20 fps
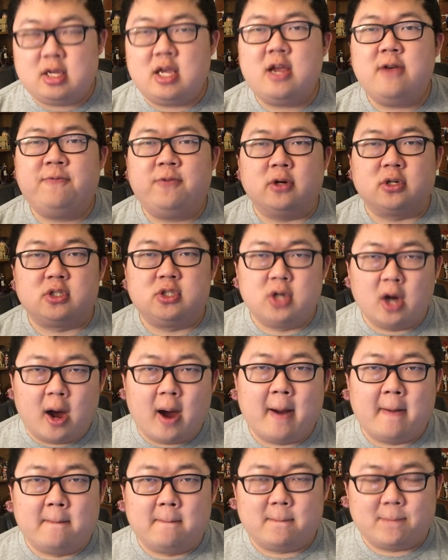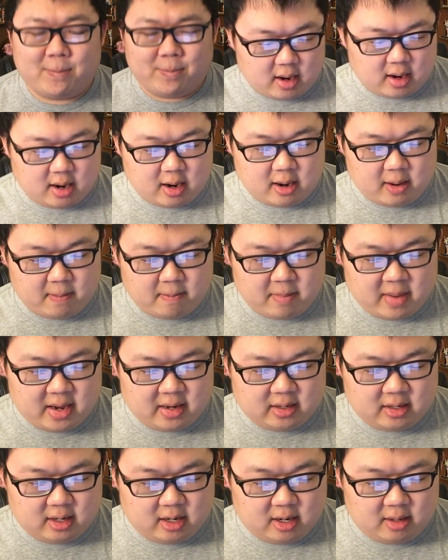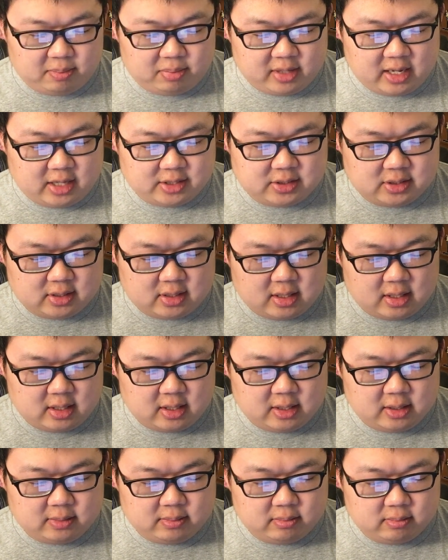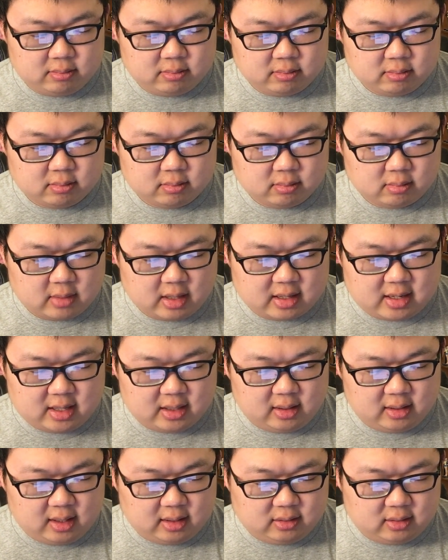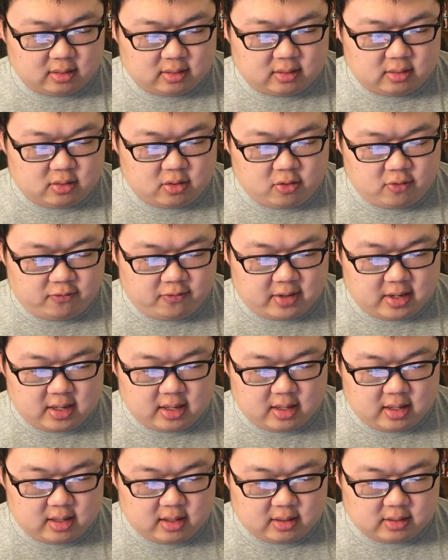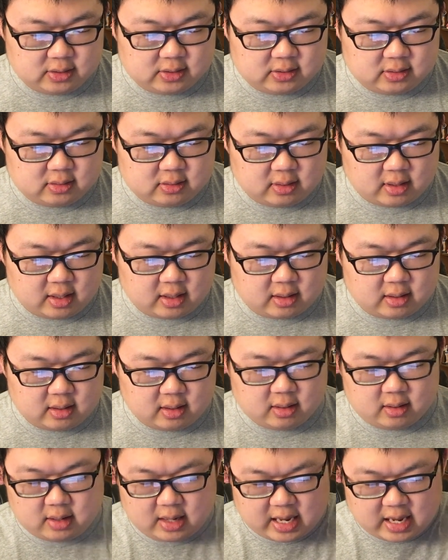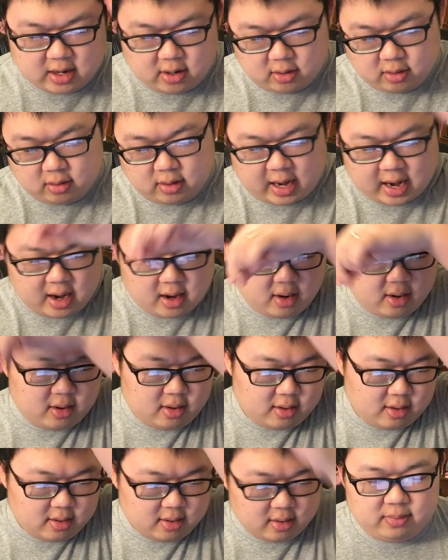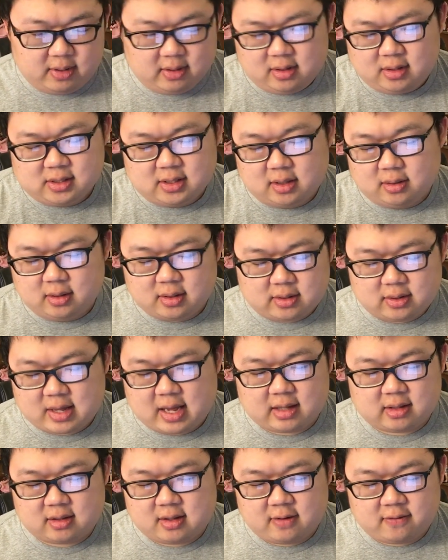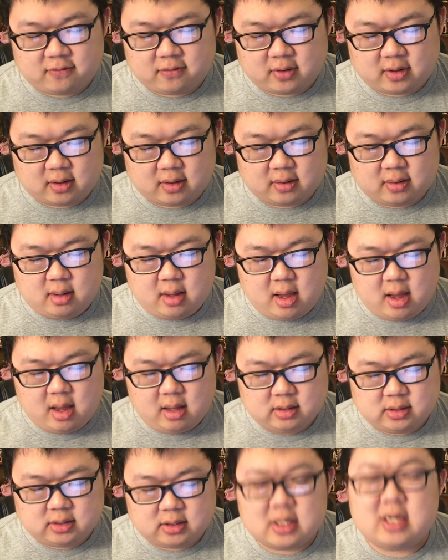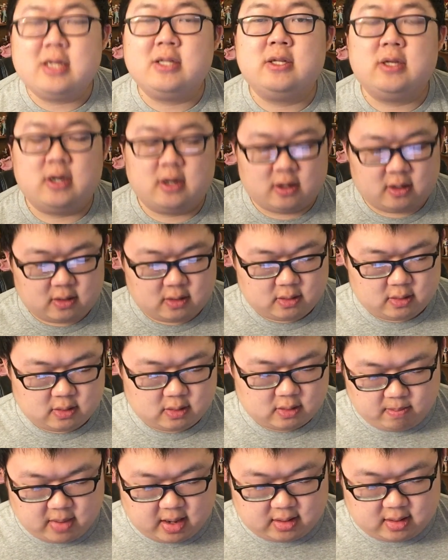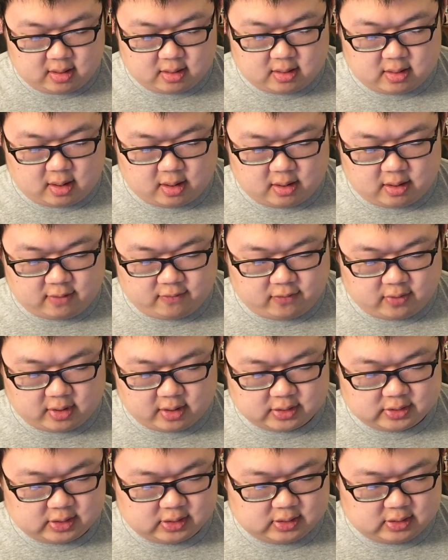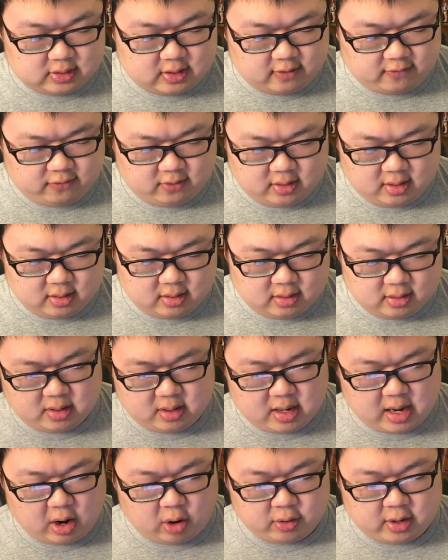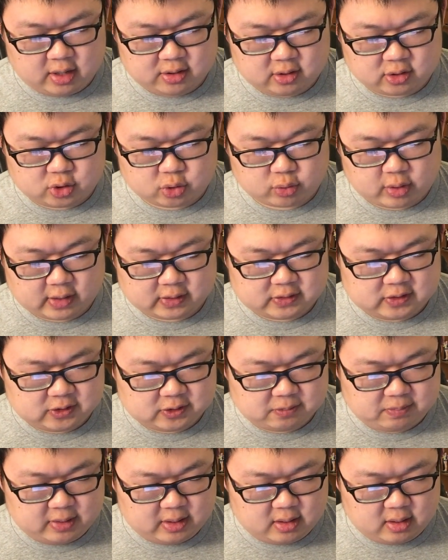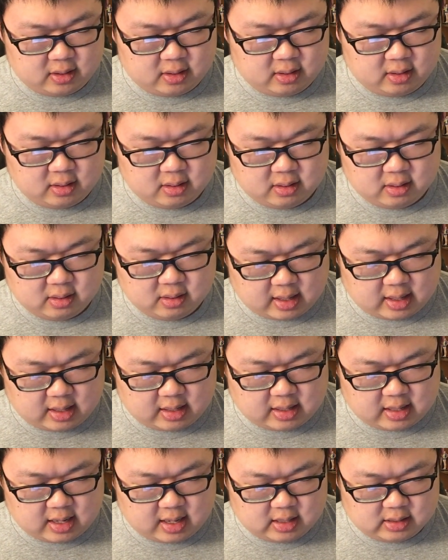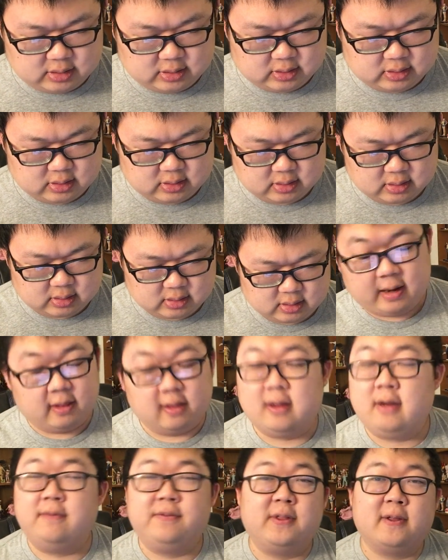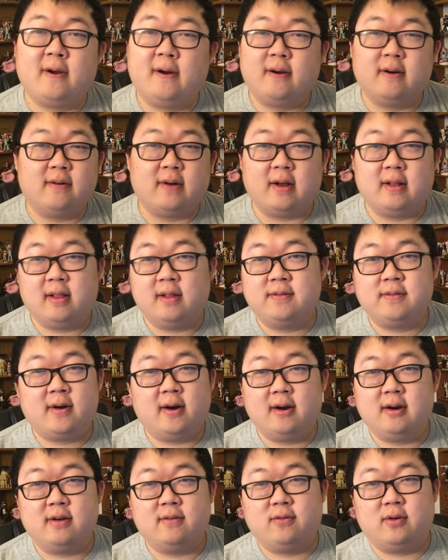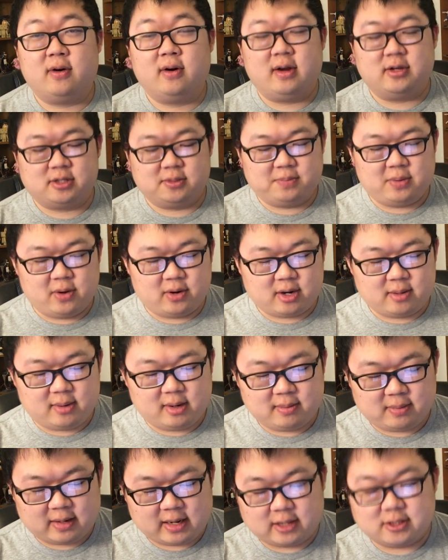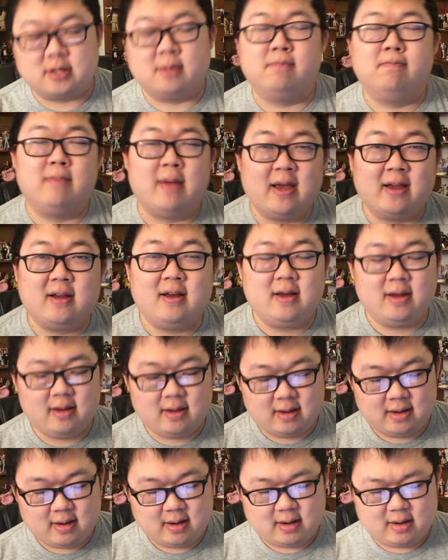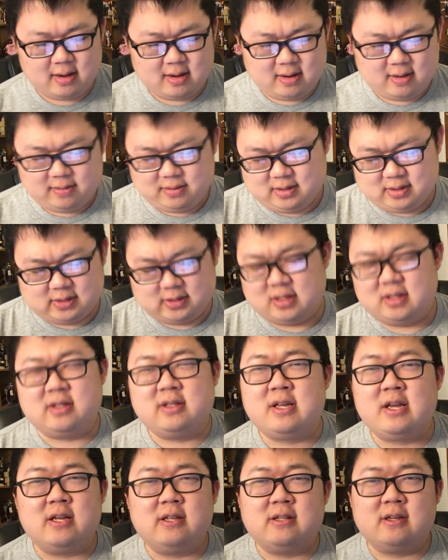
D for dumb. Mega Blaziken. I kind of like the goofy, like, ear hair, but it doesn't look that different. C tier. Mega Gardevoir. Is this different? Yeah, okay, the dress is bigger, I guess. I love Gardevoir as a Pokemon, but as a Mega, this is a D